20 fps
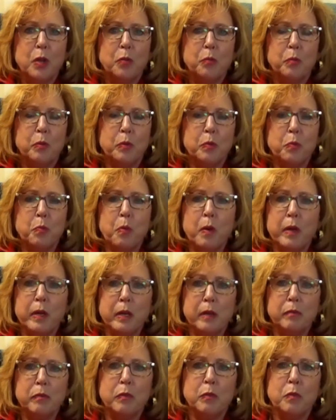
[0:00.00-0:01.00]
with
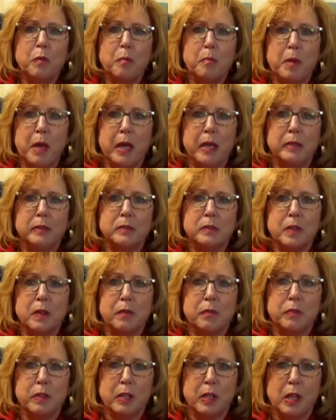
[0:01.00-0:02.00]
whatever remains of
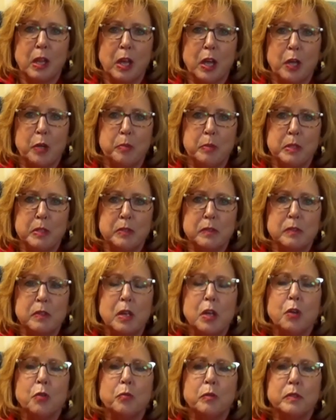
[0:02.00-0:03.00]
the claimant's
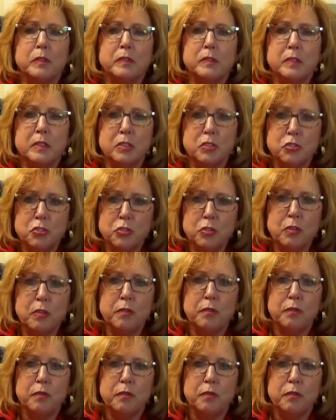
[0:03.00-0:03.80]
residual